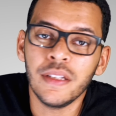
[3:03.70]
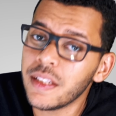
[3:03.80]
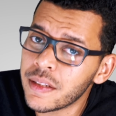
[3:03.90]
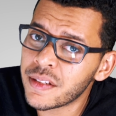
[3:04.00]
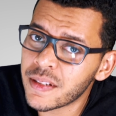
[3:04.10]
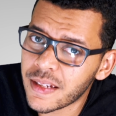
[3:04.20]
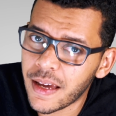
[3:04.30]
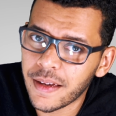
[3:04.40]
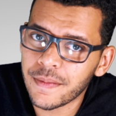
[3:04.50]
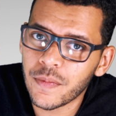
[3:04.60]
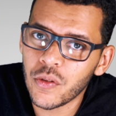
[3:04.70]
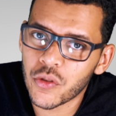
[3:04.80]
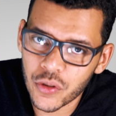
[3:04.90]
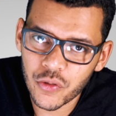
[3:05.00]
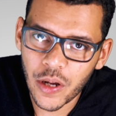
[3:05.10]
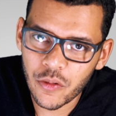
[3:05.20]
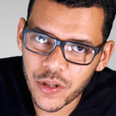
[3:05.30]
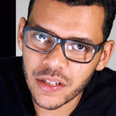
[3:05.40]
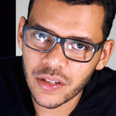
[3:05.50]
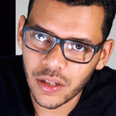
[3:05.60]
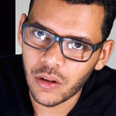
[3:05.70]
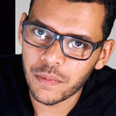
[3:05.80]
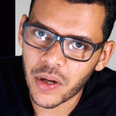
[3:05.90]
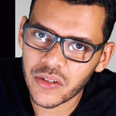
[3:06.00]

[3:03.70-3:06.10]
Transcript: Needless to say, you shouldn't try to reach Elon